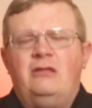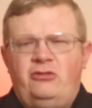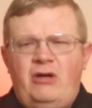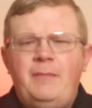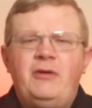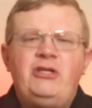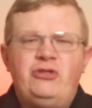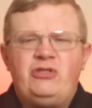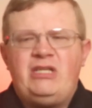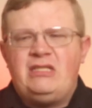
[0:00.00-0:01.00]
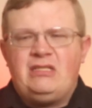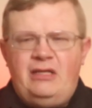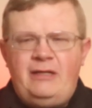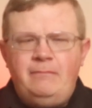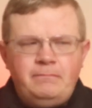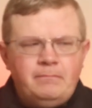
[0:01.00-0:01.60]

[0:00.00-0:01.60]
The cranberry juice hits late.